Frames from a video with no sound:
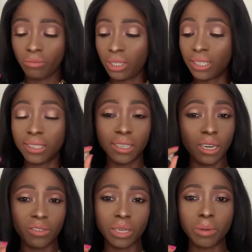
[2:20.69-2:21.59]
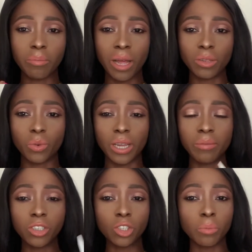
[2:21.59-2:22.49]
this is the Lyric Man by the
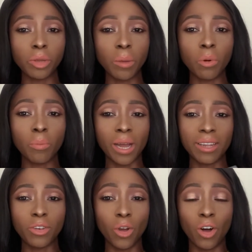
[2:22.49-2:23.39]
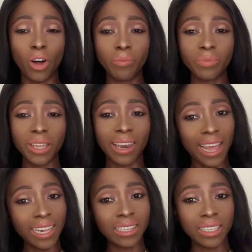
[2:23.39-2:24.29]
way, some people might not
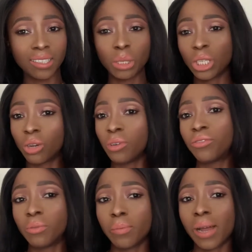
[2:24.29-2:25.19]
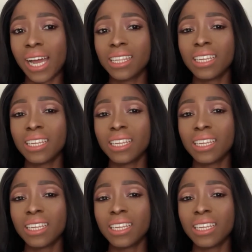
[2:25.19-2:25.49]
like this, especially coming from a man.